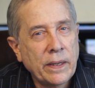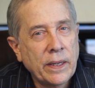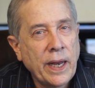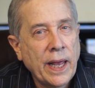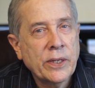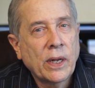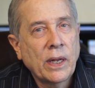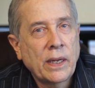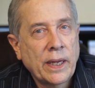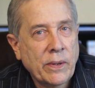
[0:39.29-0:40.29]
The
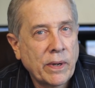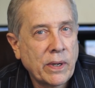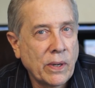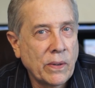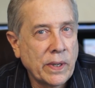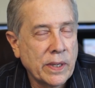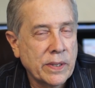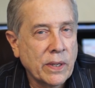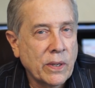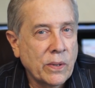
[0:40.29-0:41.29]
National Electric Code
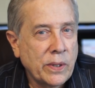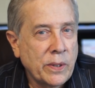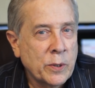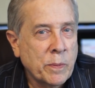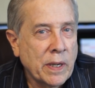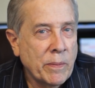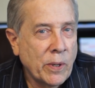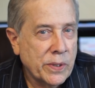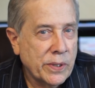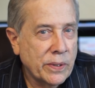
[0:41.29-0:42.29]
is the code used by
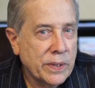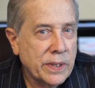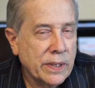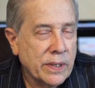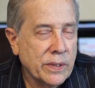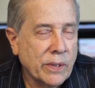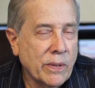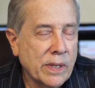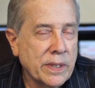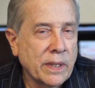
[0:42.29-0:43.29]
most jurisdictions
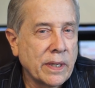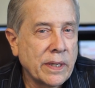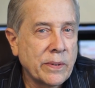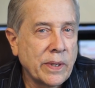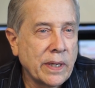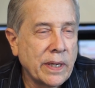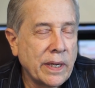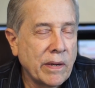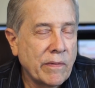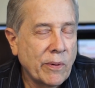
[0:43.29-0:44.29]
across the country,
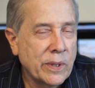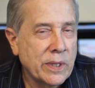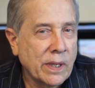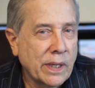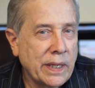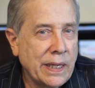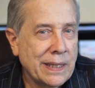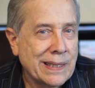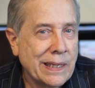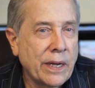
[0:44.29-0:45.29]
and unfortunately,
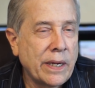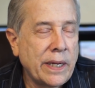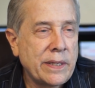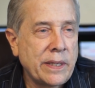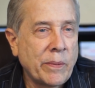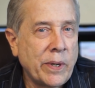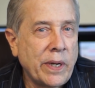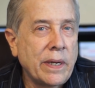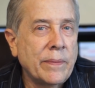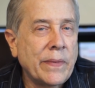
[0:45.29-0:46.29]
it's not an easy
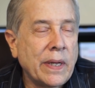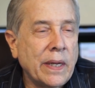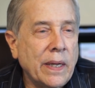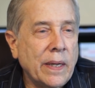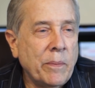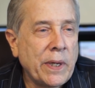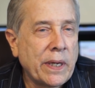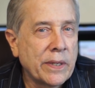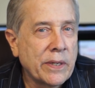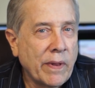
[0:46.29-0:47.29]
read.
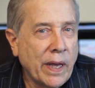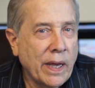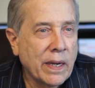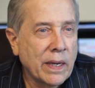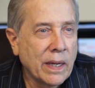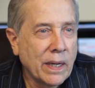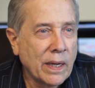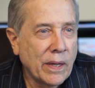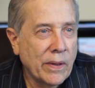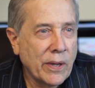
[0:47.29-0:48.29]
Because of that,
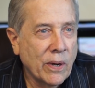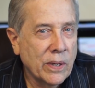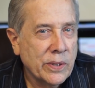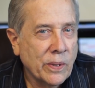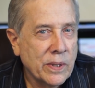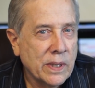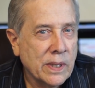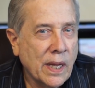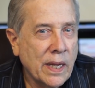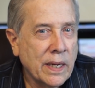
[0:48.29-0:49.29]
uh, there are
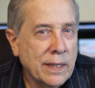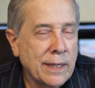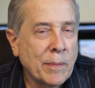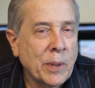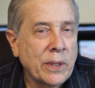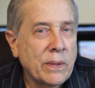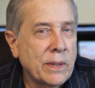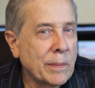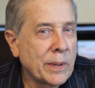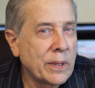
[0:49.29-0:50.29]
sources like
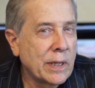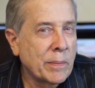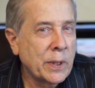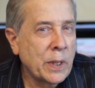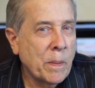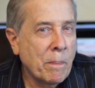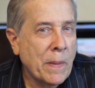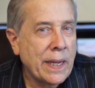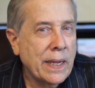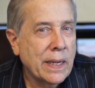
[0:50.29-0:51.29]

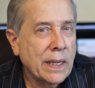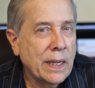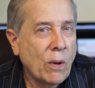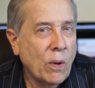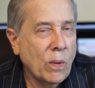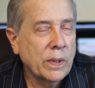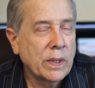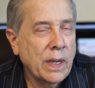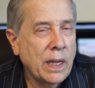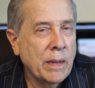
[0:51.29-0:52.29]

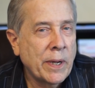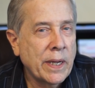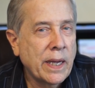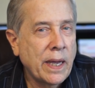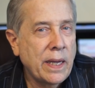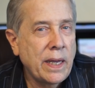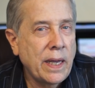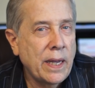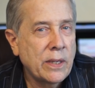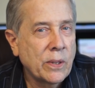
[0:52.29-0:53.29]

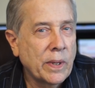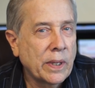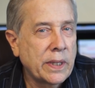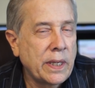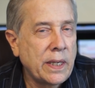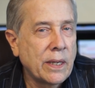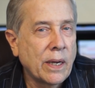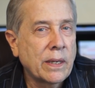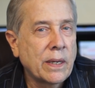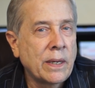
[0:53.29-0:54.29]

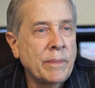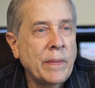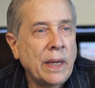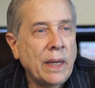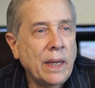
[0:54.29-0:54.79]
www.mikeholt.com.